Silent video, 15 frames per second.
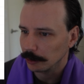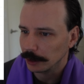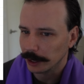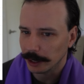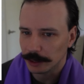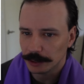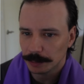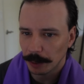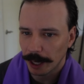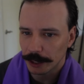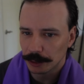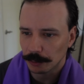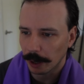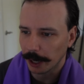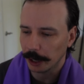a
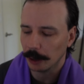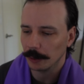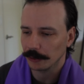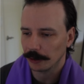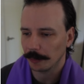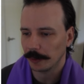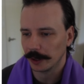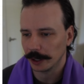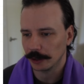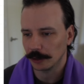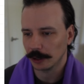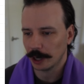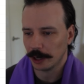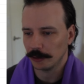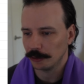Splash Rhino or something,
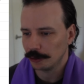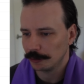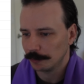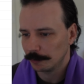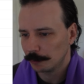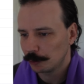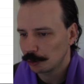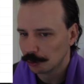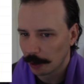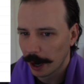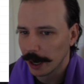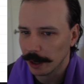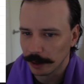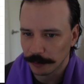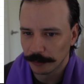and try
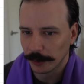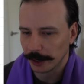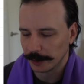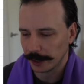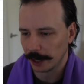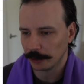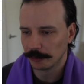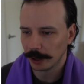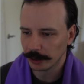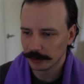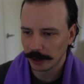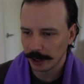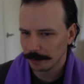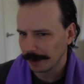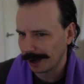to fight the extracts
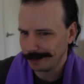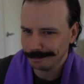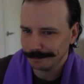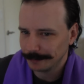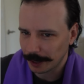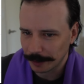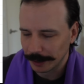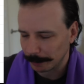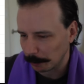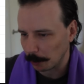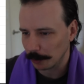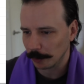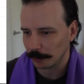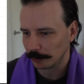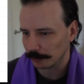game. I think both
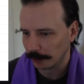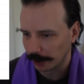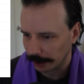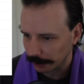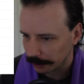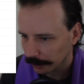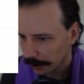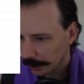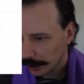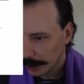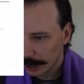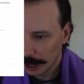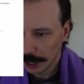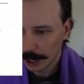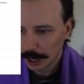of those are fine.
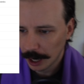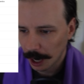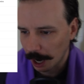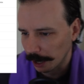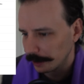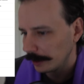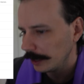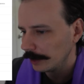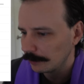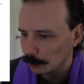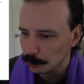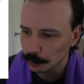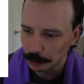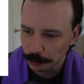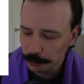I think if
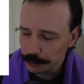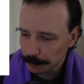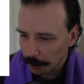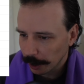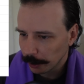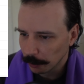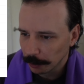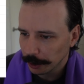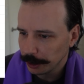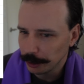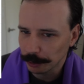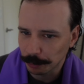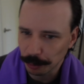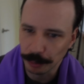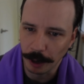you lose priority,
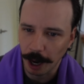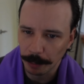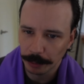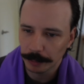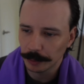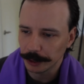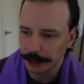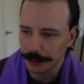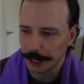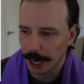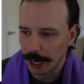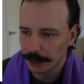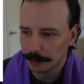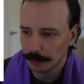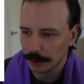you're probably
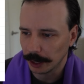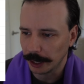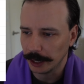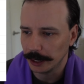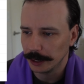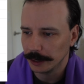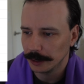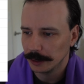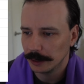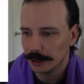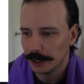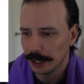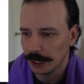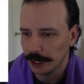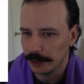not playing
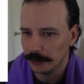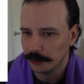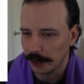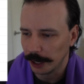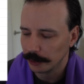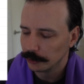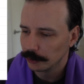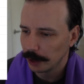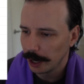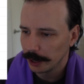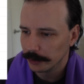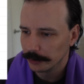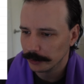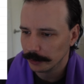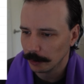his
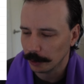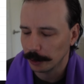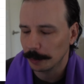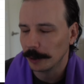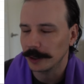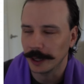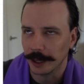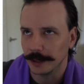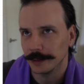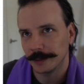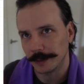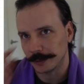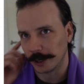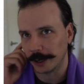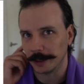extracts, or you're not.
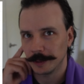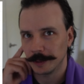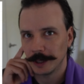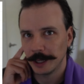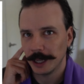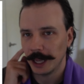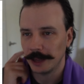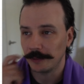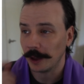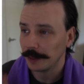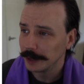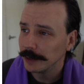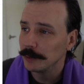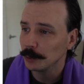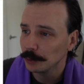Sorry. I
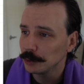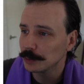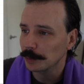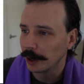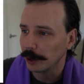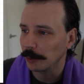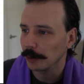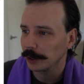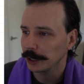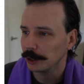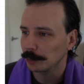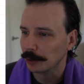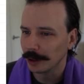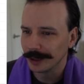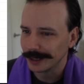think if you lose priority, you're
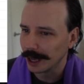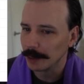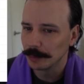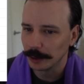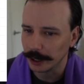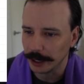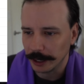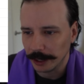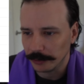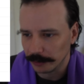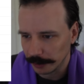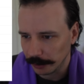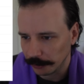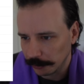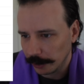probably not playing his
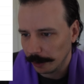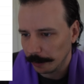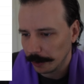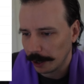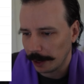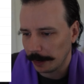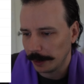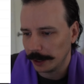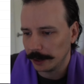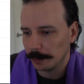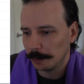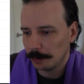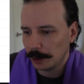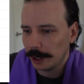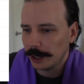leadership. I think
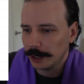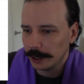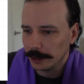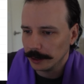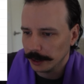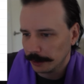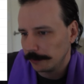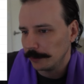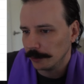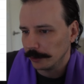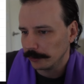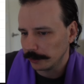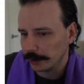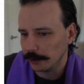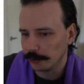playing Nick
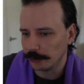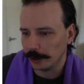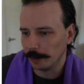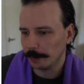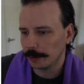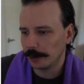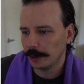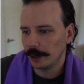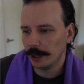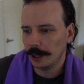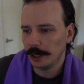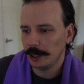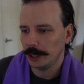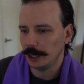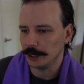Fury's leadership
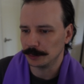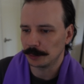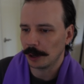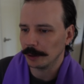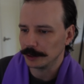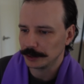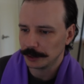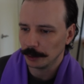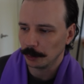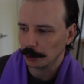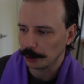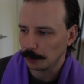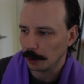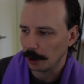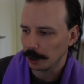is probably still where
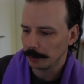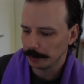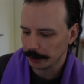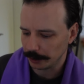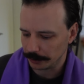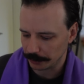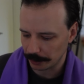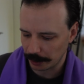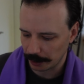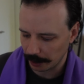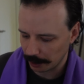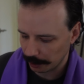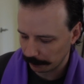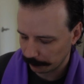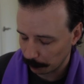you are, because
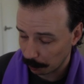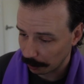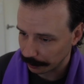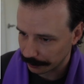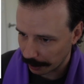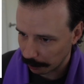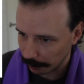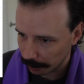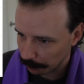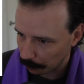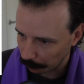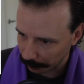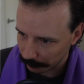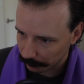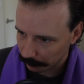if you're down on
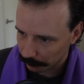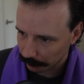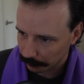points,